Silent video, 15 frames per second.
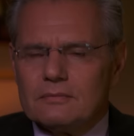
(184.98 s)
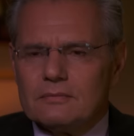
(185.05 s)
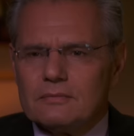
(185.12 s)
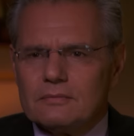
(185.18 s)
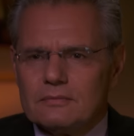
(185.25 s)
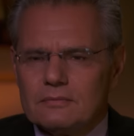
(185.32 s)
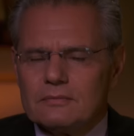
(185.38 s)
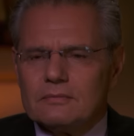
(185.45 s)

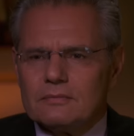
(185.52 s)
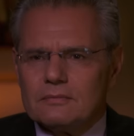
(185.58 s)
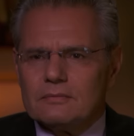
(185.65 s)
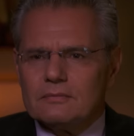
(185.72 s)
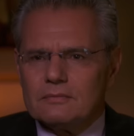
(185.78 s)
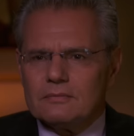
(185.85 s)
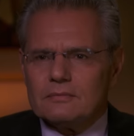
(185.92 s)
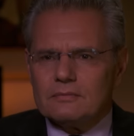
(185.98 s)
right into the
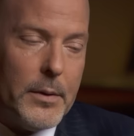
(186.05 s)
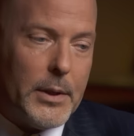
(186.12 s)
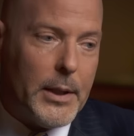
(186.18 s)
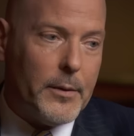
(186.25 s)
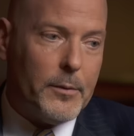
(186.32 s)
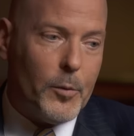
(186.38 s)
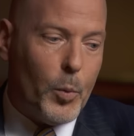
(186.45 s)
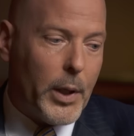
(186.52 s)
hands
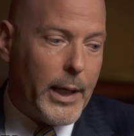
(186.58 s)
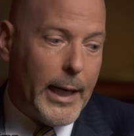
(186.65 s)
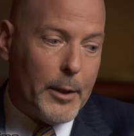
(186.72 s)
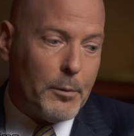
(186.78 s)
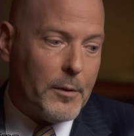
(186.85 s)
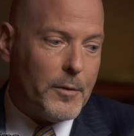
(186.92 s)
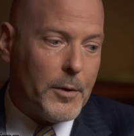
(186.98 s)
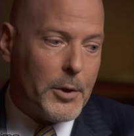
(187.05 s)
of what I
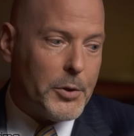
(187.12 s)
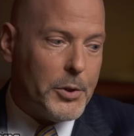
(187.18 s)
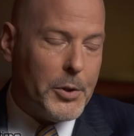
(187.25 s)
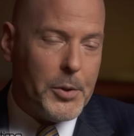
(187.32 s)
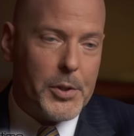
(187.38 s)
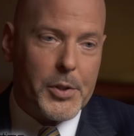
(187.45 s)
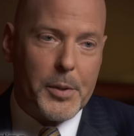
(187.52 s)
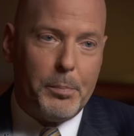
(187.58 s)
refer
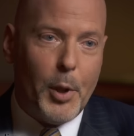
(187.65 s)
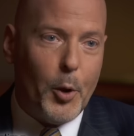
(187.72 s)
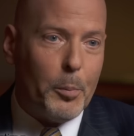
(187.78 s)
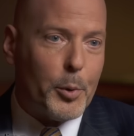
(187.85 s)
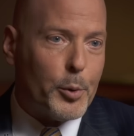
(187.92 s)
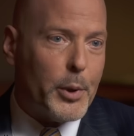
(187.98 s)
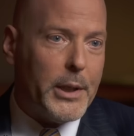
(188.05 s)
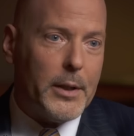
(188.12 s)
to as the
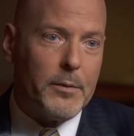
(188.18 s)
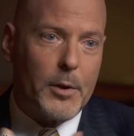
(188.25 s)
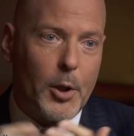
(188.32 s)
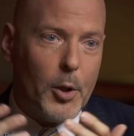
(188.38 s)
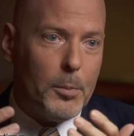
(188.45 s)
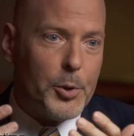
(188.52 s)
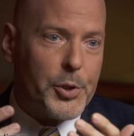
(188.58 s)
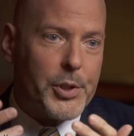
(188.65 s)
potpourri of
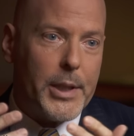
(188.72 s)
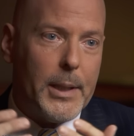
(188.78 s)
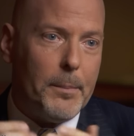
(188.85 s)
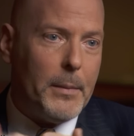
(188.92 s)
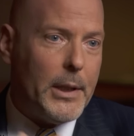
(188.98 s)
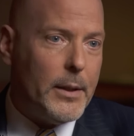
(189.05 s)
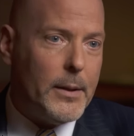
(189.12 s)
global scum.